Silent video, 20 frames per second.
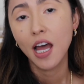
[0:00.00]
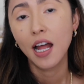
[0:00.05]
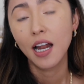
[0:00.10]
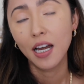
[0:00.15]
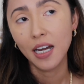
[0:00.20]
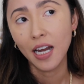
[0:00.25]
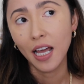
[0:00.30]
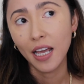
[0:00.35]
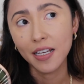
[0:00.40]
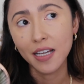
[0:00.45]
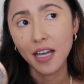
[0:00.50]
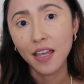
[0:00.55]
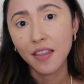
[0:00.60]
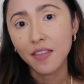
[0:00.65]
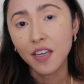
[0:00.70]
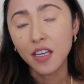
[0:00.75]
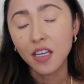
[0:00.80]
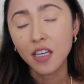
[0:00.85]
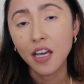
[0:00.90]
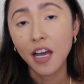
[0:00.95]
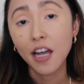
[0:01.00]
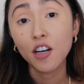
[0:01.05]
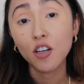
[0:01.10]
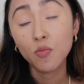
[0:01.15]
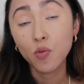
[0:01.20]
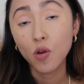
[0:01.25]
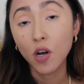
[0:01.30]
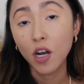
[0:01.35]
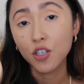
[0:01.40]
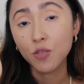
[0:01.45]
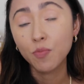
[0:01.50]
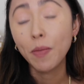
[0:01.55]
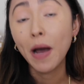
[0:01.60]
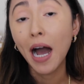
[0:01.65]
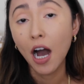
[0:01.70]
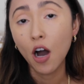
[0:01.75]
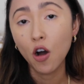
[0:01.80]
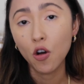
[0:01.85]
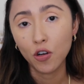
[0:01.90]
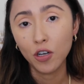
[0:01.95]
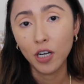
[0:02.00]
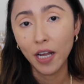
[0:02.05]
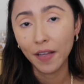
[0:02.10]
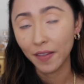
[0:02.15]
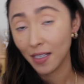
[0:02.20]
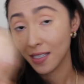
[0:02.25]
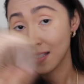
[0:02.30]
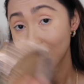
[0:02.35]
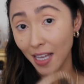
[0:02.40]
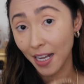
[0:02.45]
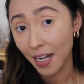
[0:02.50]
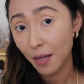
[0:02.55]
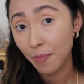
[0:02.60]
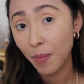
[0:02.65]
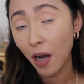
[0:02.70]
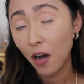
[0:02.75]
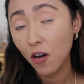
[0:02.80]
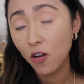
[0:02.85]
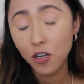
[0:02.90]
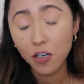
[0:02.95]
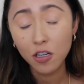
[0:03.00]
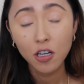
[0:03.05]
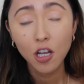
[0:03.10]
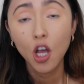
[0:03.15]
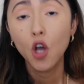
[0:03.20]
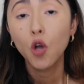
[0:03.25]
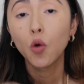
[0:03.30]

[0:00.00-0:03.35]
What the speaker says: like the airbrush powder, like the setting powder,